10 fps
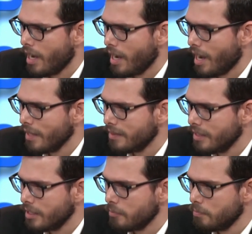I
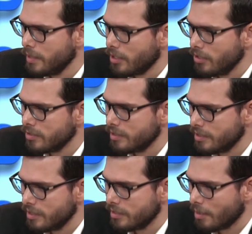think because
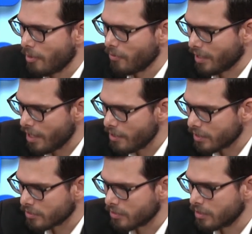this is about
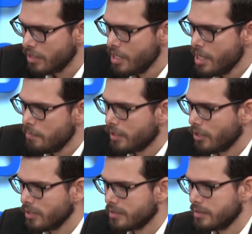character,
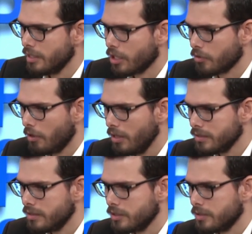because the
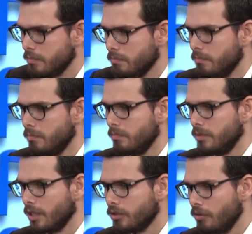cross is
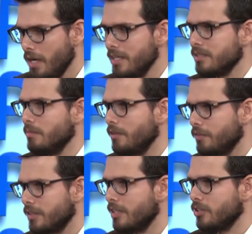the greatest
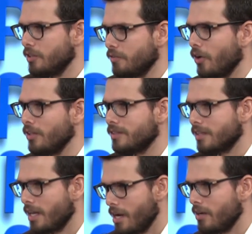manifestation of God's
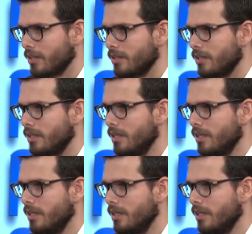character,